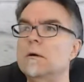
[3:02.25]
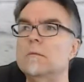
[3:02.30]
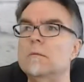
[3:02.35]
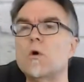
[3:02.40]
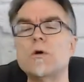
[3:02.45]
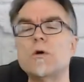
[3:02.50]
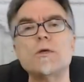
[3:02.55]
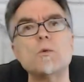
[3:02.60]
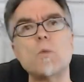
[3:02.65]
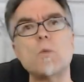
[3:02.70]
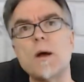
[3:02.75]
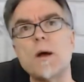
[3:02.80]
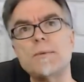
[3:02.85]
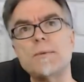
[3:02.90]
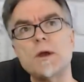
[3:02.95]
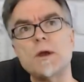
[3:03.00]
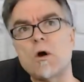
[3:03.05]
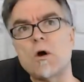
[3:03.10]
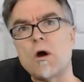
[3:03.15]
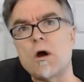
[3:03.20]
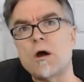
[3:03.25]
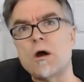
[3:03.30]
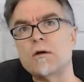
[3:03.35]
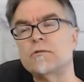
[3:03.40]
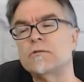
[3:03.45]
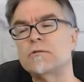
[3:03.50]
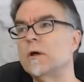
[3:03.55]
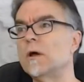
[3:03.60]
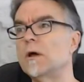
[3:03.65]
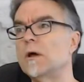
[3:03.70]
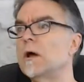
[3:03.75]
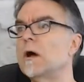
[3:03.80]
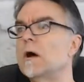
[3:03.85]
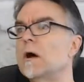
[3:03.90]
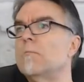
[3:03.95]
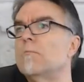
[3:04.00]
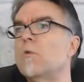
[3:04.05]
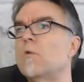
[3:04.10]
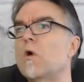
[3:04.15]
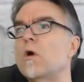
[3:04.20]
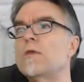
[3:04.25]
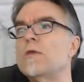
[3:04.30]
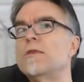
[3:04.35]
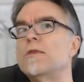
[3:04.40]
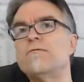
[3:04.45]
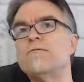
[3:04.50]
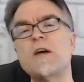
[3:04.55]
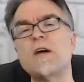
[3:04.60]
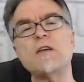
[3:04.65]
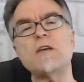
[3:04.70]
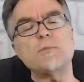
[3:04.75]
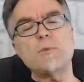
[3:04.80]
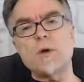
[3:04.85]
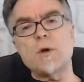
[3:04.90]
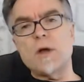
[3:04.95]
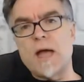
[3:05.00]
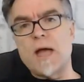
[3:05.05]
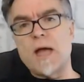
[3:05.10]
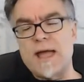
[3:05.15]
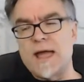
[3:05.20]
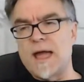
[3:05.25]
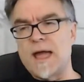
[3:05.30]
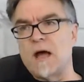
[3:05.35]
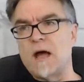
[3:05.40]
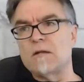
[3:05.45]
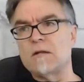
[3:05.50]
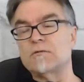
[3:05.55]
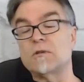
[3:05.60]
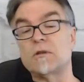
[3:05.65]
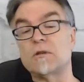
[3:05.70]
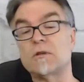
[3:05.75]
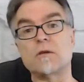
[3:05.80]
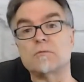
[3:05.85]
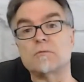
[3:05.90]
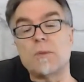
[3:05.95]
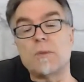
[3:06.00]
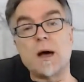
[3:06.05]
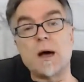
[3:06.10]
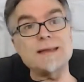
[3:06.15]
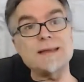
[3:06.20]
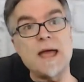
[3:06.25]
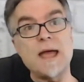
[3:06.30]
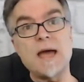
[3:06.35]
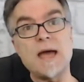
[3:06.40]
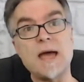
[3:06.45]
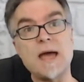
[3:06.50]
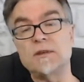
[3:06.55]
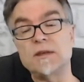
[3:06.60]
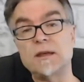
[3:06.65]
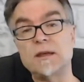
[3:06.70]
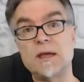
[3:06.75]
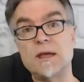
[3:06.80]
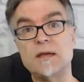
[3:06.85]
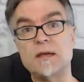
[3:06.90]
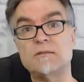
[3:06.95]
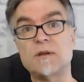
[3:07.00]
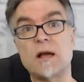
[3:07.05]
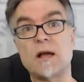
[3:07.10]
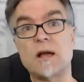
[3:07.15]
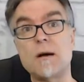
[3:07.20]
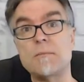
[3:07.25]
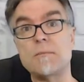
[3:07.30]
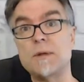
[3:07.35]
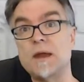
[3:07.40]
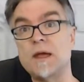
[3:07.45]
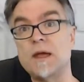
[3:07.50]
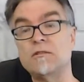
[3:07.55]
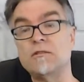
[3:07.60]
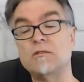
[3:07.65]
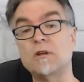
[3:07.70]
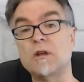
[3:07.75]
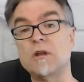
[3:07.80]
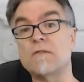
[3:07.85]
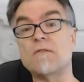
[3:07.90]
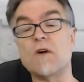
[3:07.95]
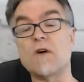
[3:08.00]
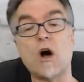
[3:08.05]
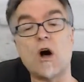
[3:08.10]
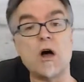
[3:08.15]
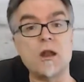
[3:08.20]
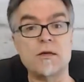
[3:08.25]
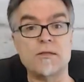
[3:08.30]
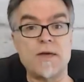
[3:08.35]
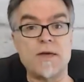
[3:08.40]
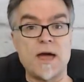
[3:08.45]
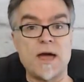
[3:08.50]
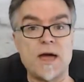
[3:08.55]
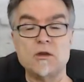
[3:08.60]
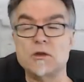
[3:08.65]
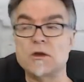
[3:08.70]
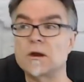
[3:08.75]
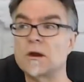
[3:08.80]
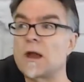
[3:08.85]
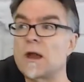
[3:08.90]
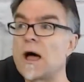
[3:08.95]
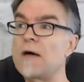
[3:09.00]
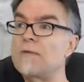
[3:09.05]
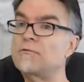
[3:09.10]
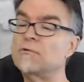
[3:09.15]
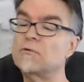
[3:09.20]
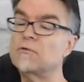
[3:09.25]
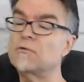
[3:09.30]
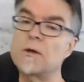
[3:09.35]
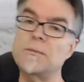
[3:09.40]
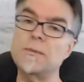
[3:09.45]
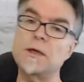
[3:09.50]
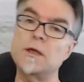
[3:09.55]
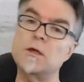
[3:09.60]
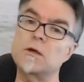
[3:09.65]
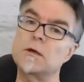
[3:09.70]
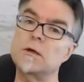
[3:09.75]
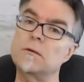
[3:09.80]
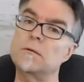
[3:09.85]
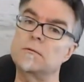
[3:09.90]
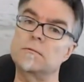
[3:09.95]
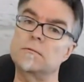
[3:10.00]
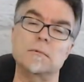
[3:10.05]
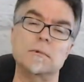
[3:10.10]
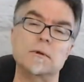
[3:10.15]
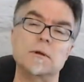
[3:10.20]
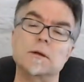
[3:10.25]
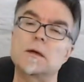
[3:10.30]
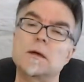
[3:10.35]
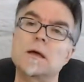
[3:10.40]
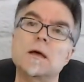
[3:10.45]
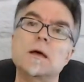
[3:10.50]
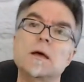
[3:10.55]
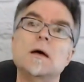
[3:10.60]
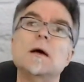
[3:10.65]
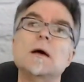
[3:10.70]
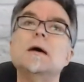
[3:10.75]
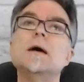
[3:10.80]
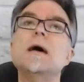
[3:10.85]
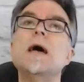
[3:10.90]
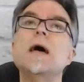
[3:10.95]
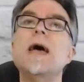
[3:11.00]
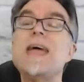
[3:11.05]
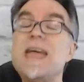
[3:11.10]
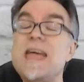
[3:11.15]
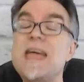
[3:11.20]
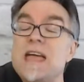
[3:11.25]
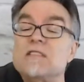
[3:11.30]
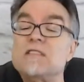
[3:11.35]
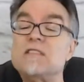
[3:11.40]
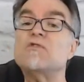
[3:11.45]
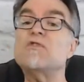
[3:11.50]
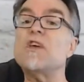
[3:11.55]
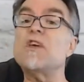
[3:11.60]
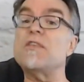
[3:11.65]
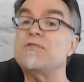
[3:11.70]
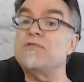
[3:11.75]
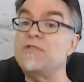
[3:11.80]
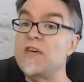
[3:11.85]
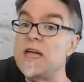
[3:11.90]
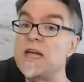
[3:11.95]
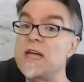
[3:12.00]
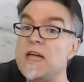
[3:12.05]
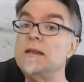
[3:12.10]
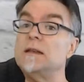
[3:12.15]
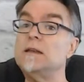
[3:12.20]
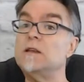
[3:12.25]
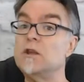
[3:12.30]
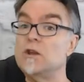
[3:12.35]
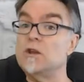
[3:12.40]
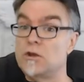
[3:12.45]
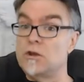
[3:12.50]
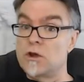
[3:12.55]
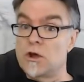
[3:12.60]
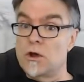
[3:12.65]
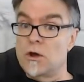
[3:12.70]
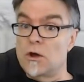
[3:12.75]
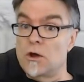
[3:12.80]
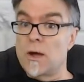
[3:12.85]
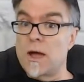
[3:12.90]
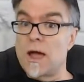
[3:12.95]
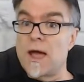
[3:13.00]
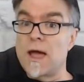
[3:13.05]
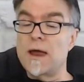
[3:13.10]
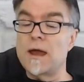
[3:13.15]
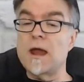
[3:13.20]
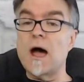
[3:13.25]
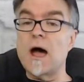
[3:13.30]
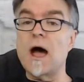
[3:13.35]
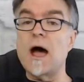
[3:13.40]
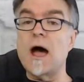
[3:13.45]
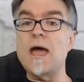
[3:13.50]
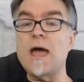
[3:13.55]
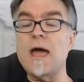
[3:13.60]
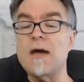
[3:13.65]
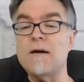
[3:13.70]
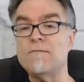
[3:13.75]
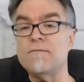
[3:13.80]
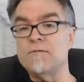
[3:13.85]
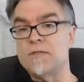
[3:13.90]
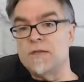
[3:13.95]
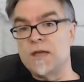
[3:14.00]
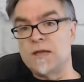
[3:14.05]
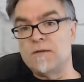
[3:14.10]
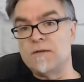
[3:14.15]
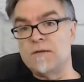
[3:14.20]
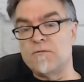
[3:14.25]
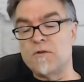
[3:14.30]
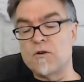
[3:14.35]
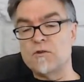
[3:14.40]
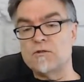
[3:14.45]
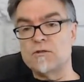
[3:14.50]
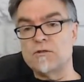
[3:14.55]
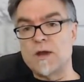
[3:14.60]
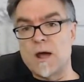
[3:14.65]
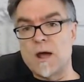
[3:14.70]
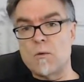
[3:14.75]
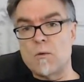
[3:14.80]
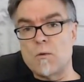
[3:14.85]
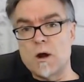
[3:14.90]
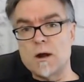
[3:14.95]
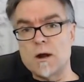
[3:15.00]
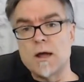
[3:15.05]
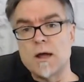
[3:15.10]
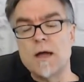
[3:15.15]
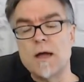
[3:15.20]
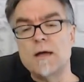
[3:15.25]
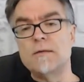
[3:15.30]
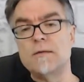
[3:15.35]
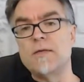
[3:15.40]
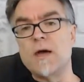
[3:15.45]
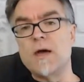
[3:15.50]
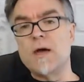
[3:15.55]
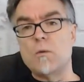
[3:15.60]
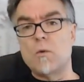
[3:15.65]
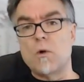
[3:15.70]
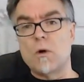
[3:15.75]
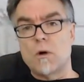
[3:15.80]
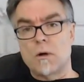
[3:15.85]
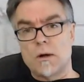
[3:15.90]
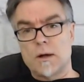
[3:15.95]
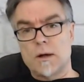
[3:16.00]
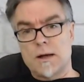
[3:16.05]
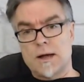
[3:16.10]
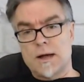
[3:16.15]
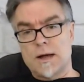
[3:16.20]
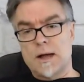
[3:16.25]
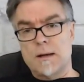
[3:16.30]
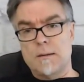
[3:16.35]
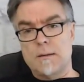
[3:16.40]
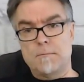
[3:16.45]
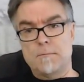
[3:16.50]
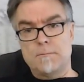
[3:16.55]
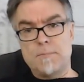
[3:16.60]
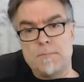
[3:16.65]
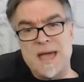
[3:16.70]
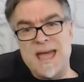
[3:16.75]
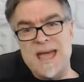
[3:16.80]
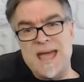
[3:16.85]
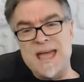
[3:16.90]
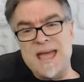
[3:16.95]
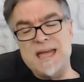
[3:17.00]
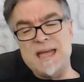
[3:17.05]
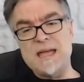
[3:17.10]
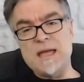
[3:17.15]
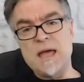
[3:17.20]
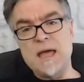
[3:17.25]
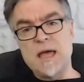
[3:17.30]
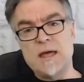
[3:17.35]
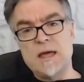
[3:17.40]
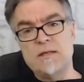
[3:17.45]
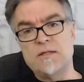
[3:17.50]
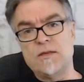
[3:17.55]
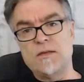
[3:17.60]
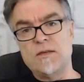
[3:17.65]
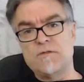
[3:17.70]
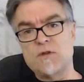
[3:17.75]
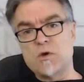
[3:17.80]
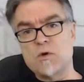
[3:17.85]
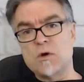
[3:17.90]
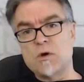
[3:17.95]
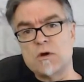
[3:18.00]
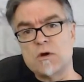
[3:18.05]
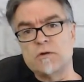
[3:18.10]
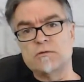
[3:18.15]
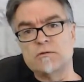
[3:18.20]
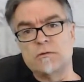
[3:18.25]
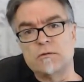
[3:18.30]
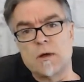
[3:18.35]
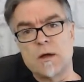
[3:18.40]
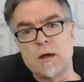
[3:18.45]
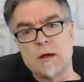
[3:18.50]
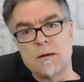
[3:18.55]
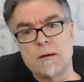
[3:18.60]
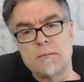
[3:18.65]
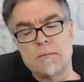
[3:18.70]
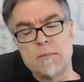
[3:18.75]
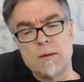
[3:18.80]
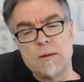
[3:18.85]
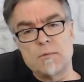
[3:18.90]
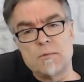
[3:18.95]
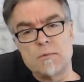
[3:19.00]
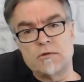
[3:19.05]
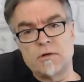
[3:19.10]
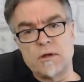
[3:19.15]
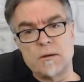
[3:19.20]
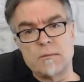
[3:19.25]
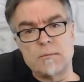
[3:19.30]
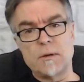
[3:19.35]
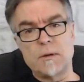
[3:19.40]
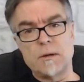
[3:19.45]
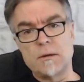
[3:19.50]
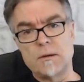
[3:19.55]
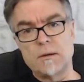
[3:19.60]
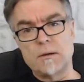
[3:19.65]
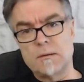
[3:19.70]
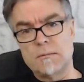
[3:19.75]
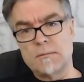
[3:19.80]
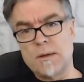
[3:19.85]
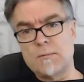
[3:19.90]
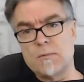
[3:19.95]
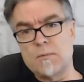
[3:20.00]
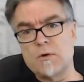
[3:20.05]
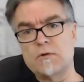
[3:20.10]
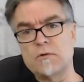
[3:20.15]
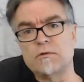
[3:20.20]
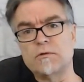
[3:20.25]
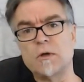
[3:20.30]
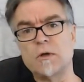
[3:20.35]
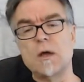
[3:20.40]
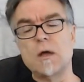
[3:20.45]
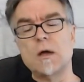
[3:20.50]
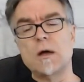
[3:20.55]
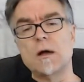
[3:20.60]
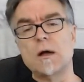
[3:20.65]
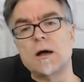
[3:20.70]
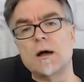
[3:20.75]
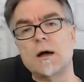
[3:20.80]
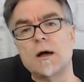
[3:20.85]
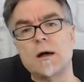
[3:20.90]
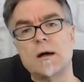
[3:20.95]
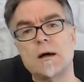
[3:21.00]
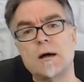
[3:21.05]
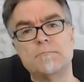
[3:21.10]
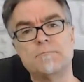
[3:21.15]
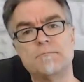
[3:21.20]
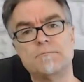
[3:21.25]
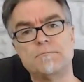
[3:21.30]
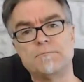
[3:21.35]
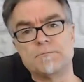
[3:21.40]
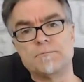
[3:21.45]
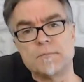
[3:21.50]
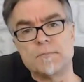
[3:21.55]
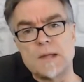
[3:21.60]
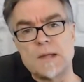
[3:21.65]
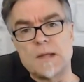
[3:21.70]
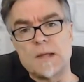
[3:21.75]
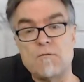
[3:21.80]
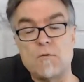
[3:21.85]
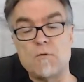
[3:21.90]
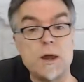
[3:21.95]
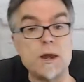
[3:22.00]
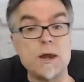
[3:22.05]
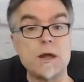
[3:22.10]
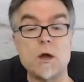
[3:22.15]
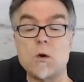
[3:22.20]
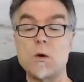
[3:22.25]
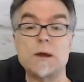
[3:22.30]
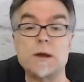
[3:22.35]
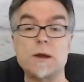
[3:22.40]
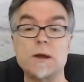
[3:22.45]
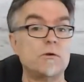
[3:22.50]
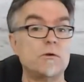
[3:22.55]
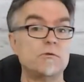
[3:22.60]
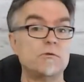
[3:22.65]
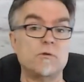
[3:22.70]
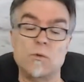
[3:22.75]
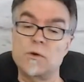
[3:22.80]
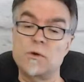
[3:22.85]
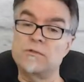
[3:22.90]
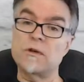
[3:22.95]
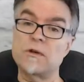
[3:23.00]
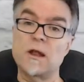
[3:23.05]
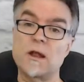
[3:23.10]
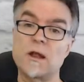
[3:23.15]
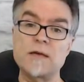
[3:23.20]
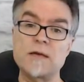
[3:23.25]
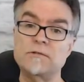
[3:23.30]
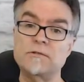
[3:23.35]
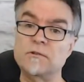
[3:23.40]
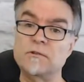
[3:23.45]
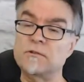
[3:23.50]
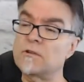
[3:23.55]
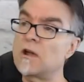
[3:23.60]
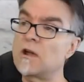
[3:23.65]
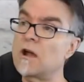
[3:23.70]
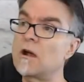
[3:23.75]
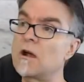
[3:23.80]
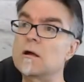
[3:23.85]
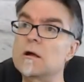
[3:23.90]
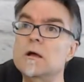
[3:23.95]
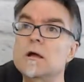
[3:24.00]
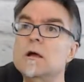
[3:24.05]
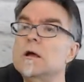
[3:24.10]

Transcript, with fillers: more than webinars, more than Facebook Hangouts, because podcasting is a combination of all of that. You can live stream it. You can. It's the thing to do, and I have the first network that will um, pay the viewers, uh, membership members um, have a way to go in. There's a resale license there.